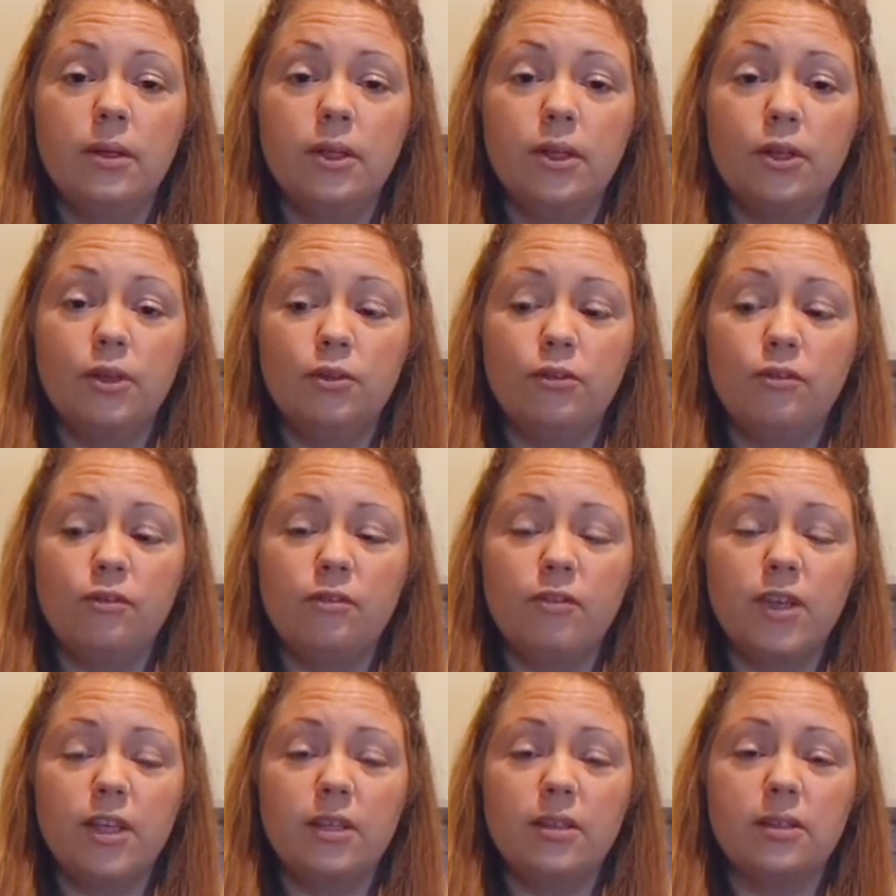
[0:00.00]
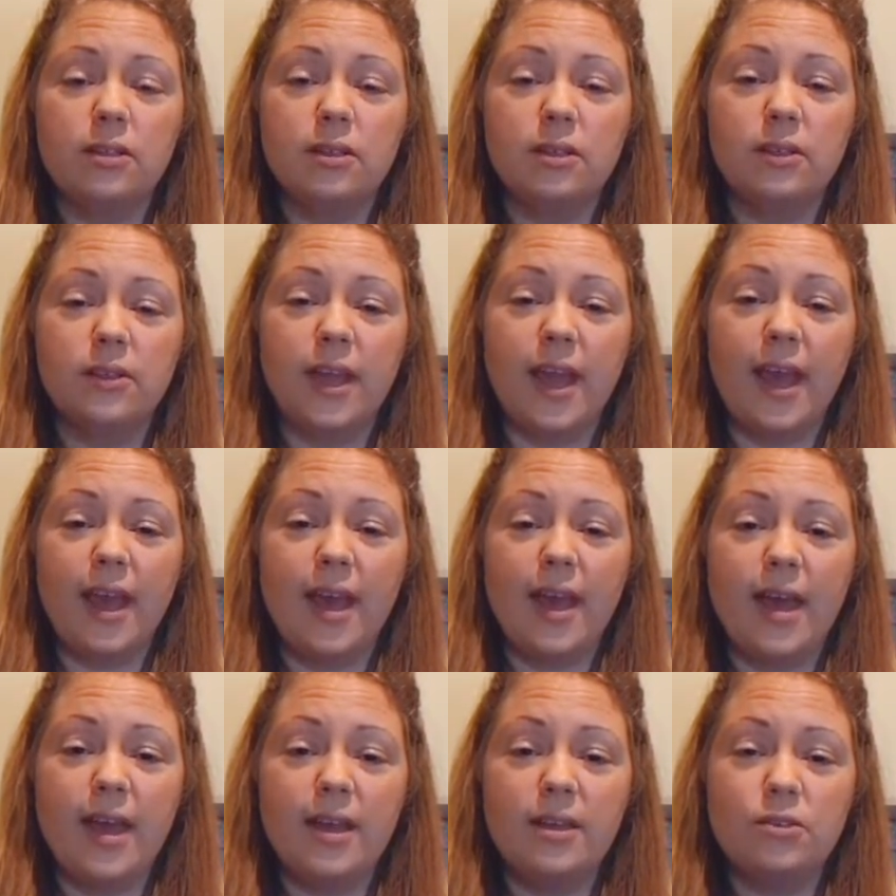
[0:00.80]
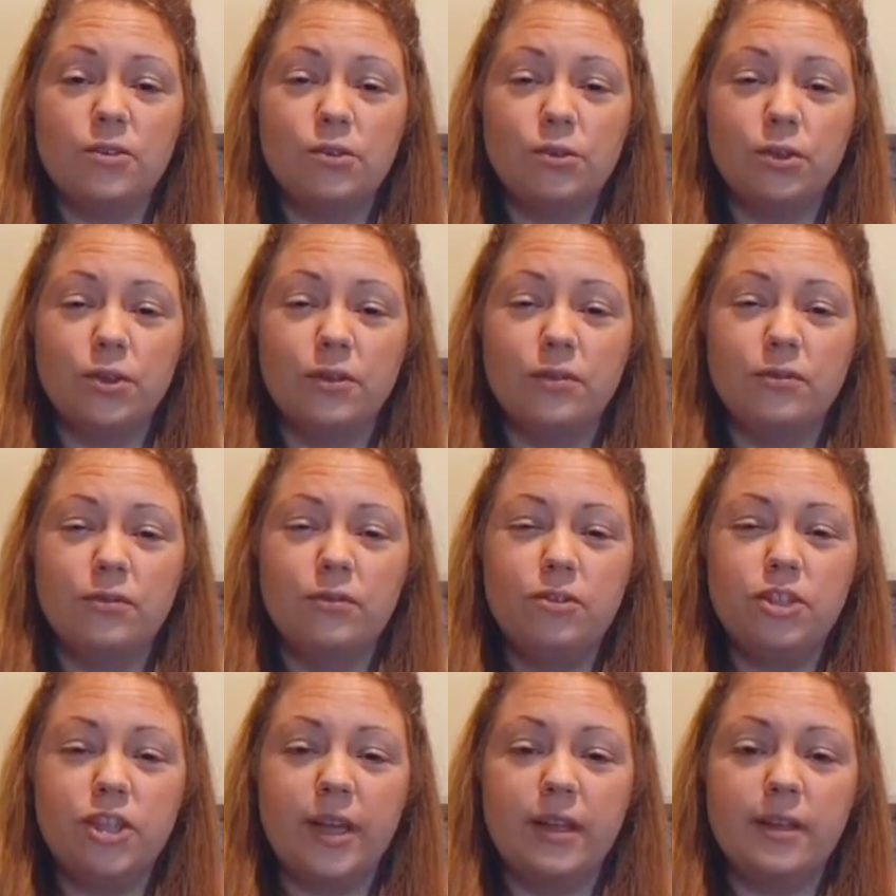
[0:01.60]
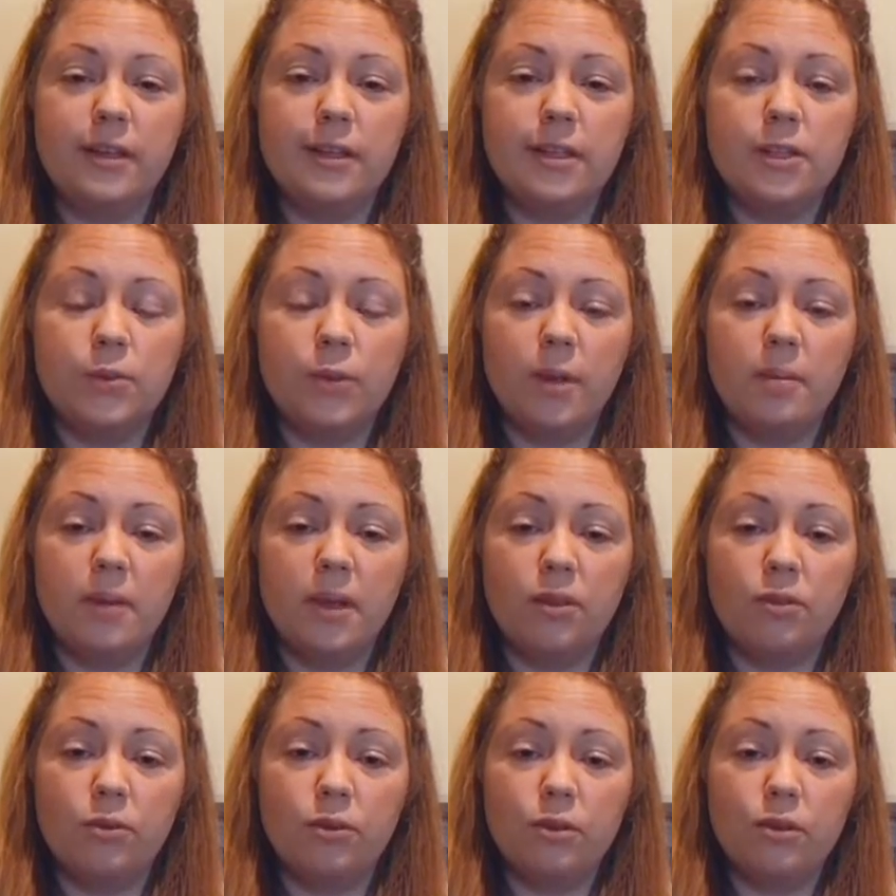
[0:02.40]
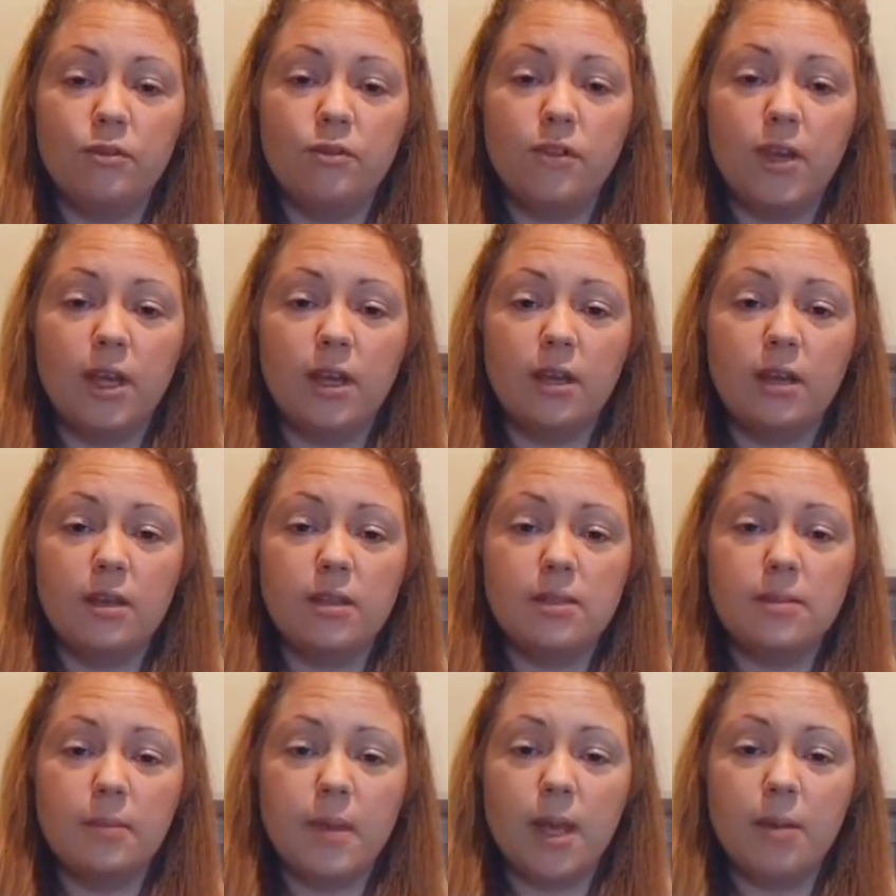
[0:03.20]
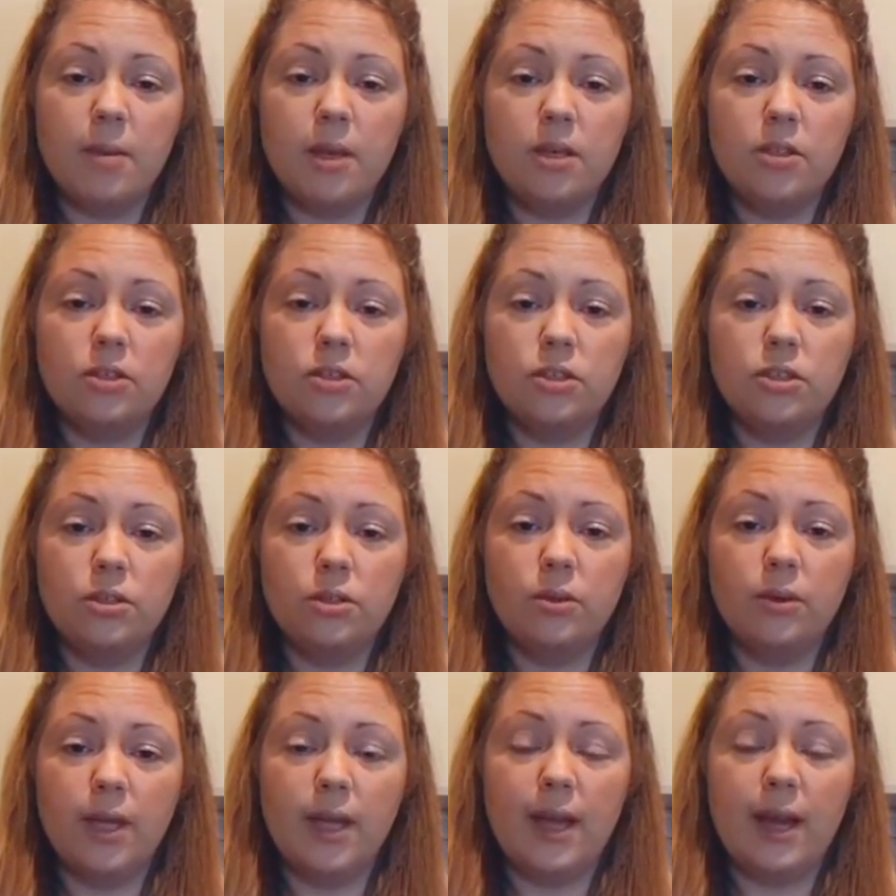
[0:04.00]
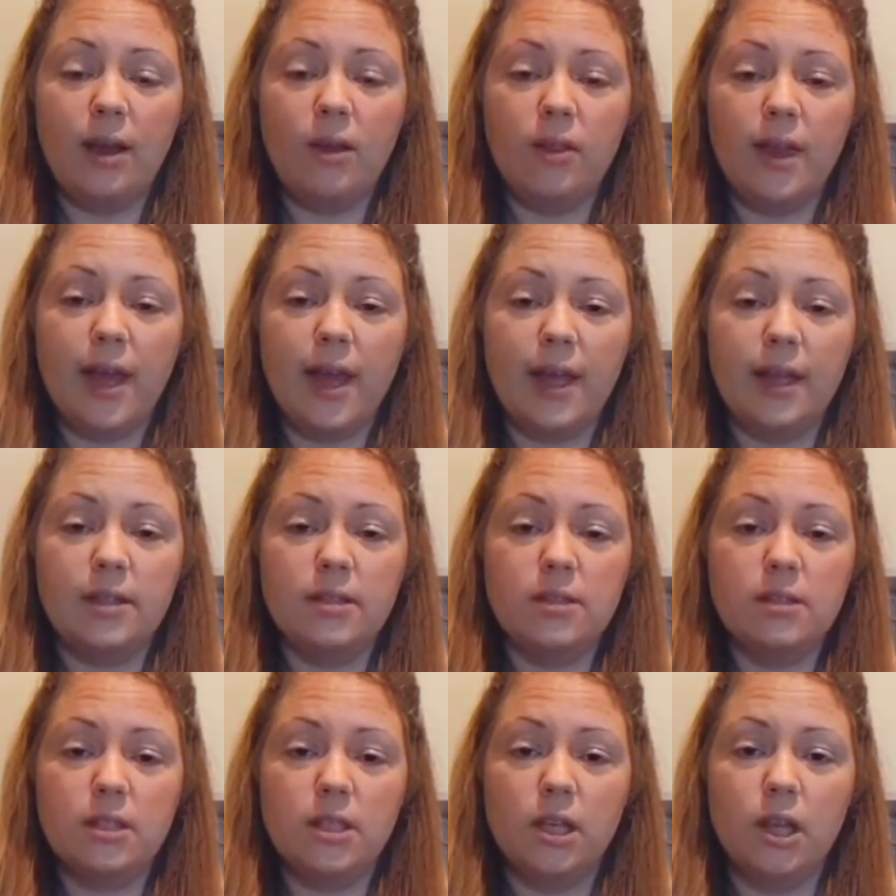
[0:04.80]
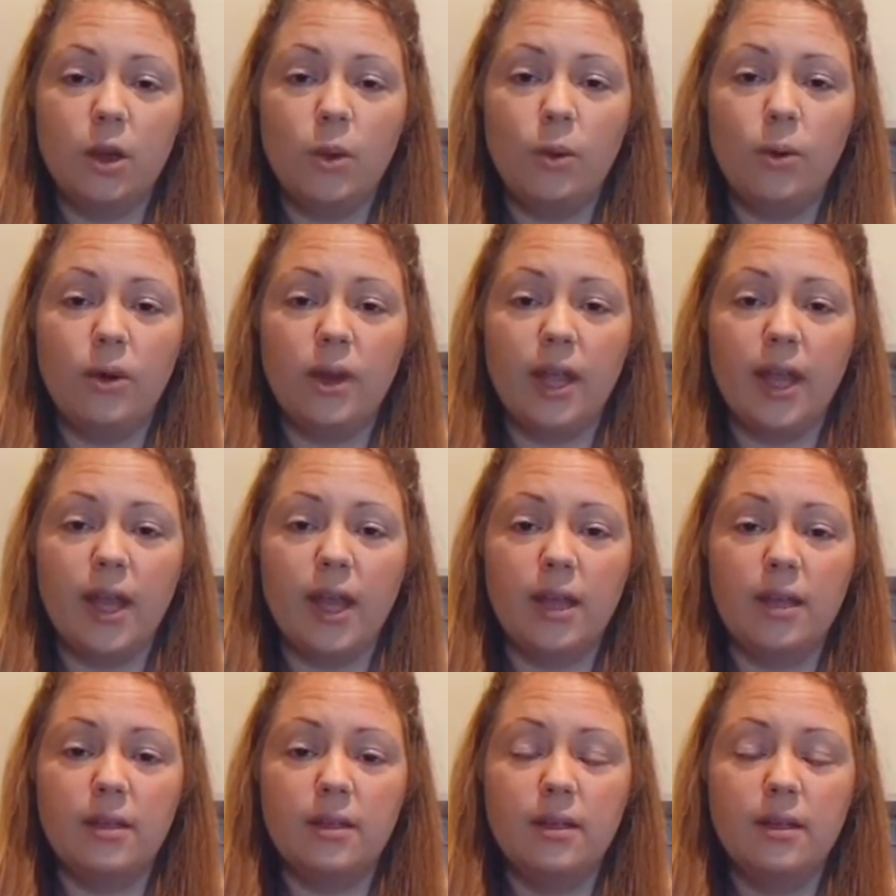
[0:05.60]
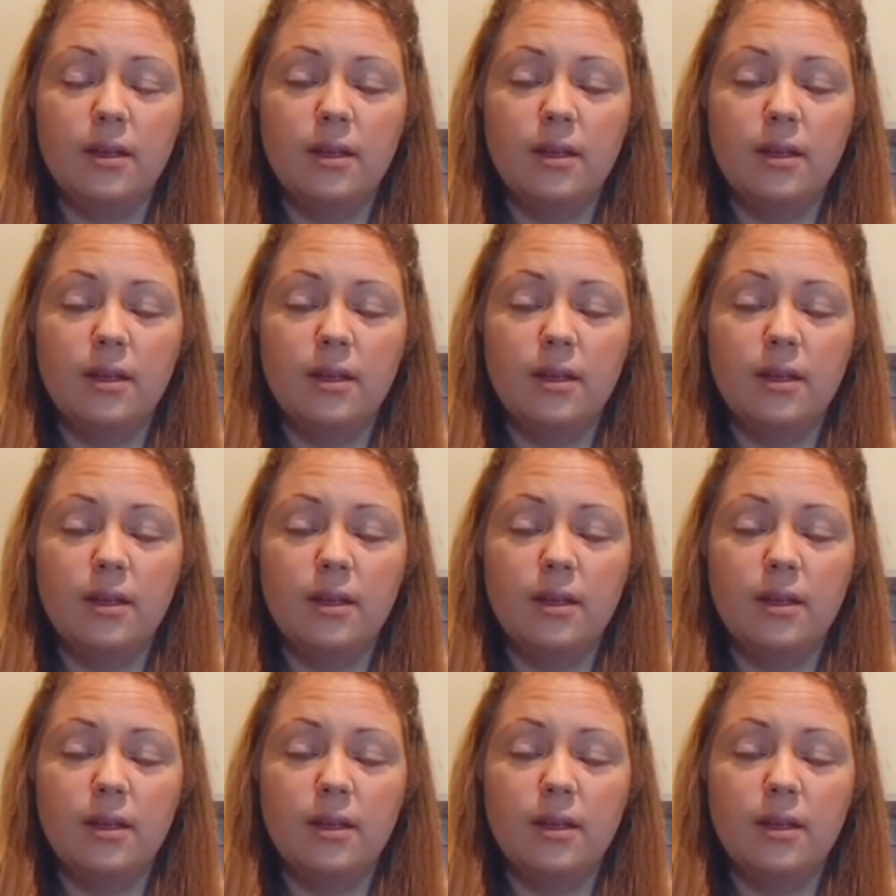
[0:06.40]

you feel the air sort of gently sweeping through the fingers. Maybe as you allow the hands to lower again,